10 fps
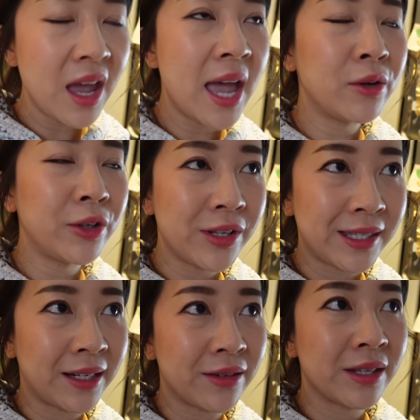I go
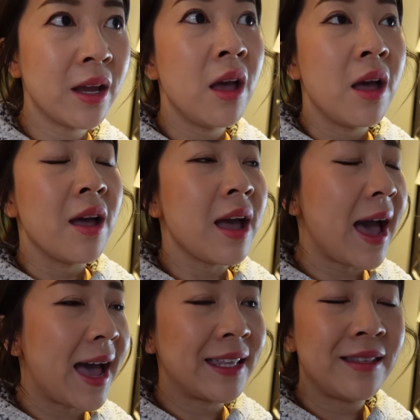downstairs,
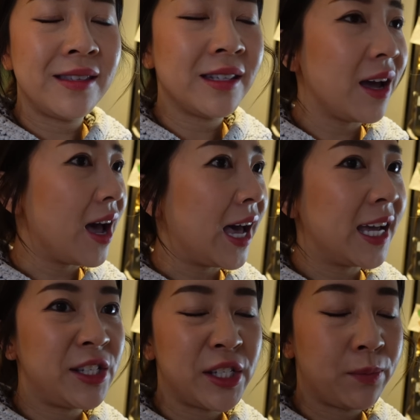and
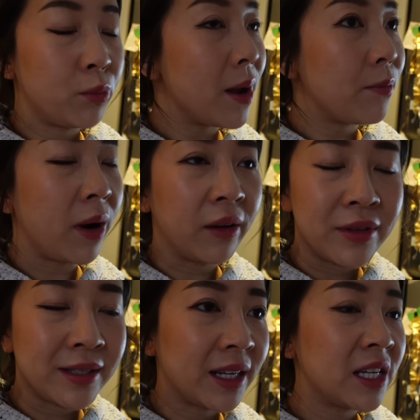I just prep
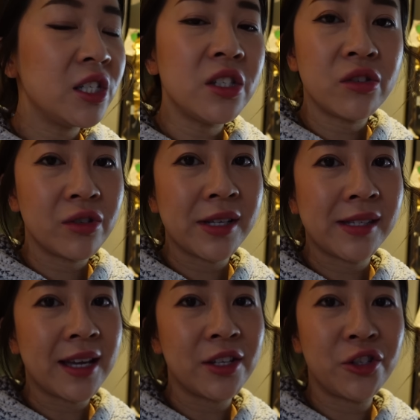breakfast and I just trust
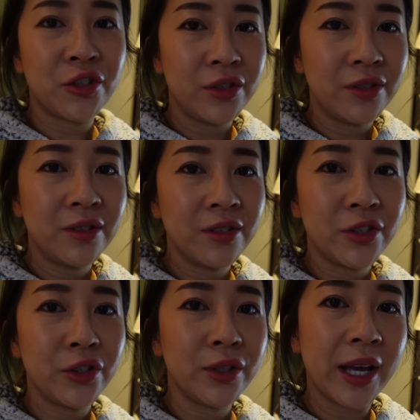that she'll
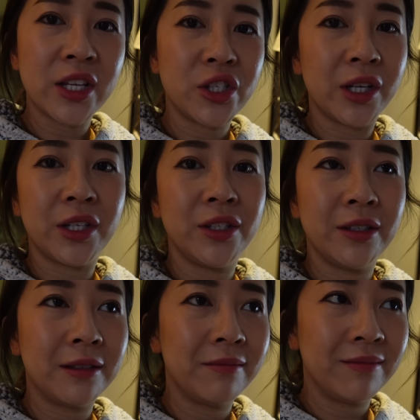she'll get
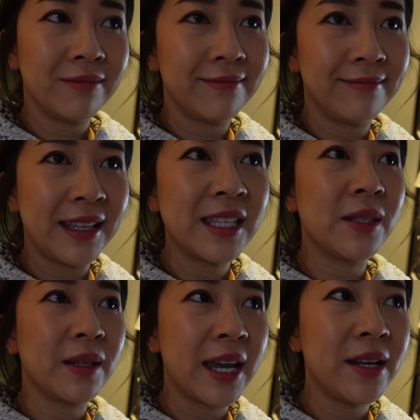changed.
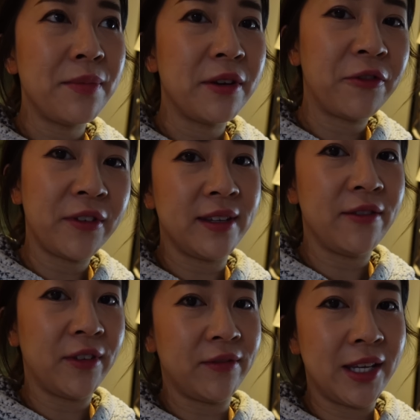It's kind of been
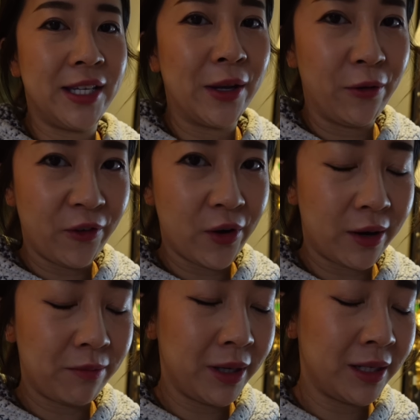50-50 so
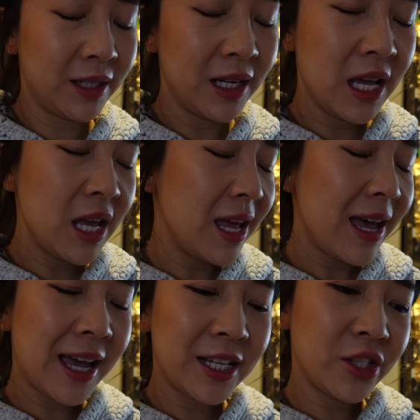far, but
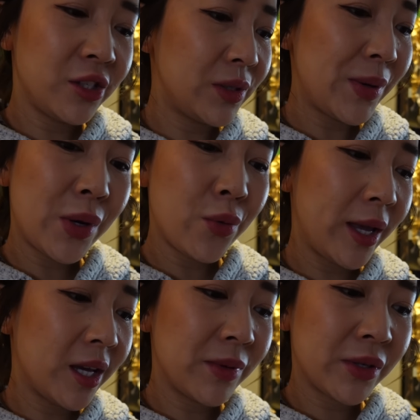I just don't want to
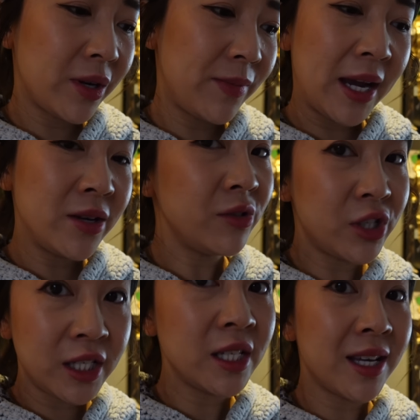wake up screaming. I know
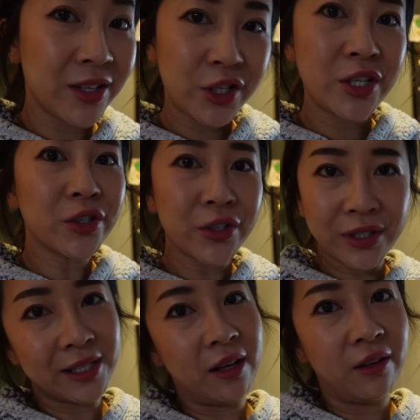she can get changed
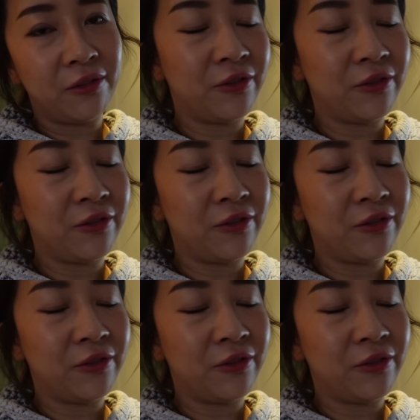herself.